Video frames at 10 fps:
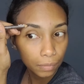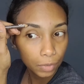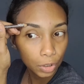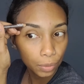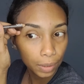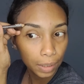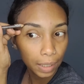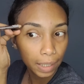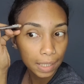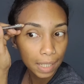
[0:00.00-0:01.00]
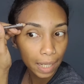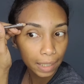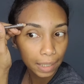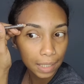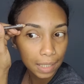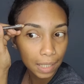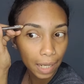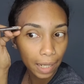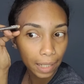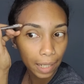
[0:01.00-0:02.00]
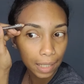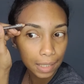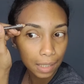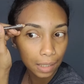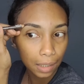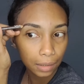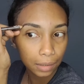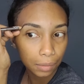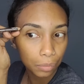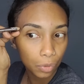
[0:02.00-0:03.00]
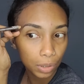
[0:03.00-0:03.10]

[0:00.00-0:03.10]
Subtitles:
Doing the next side. This side has a little more